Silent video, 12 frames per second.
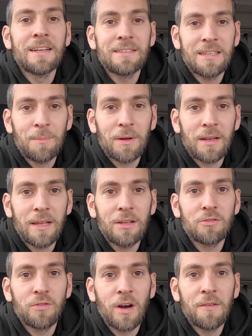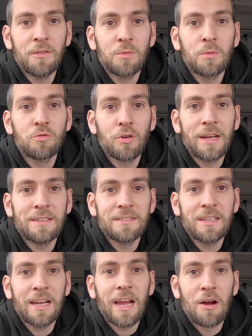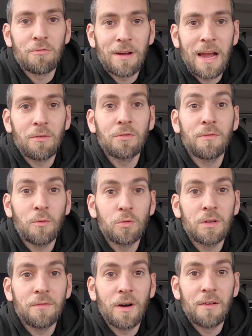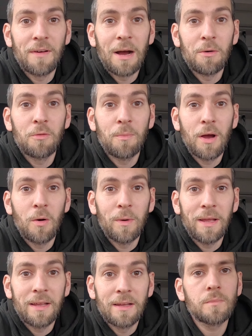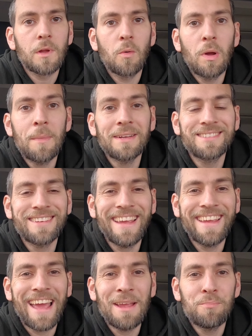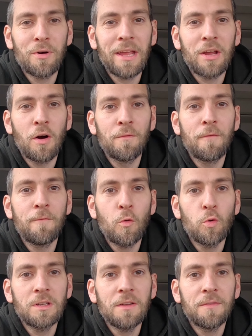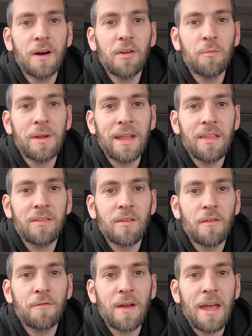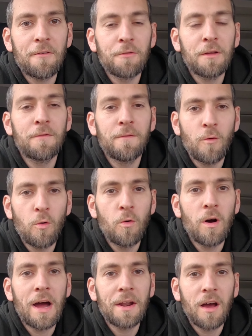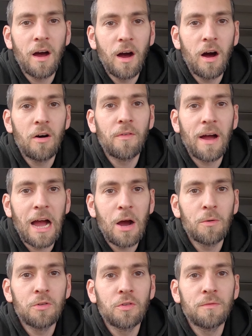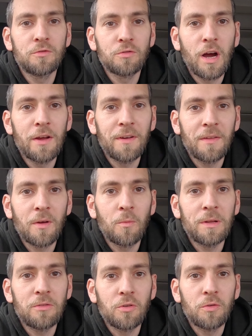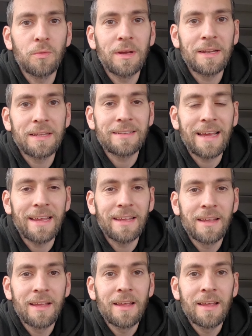Typically, drivers will try and stick around 45 hours per week. We must take a break of 45 minutes for every 4.5 hours of driving that we do in a day.